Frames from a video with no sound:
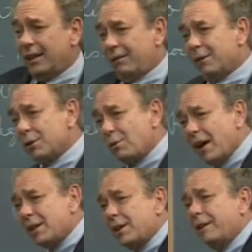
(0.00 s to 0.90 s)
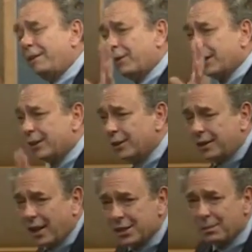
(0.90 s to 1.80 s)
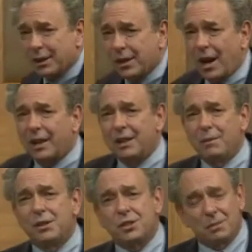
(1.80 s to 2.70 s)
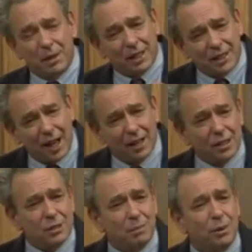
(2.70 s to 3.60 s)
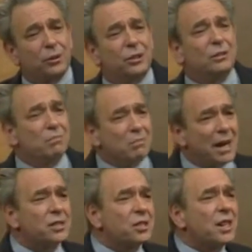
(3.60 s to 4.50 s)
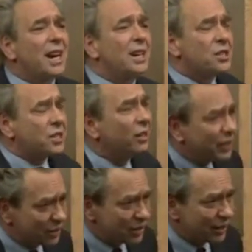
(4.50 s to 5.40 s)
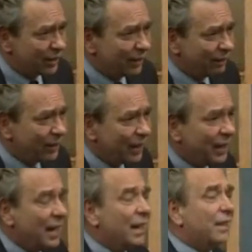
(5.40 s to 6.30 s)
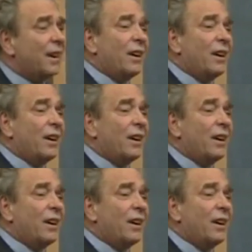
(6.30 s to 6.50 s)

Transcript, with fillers: For Schweitzer, for the New Testament documents to be intelligible, you must take seriously their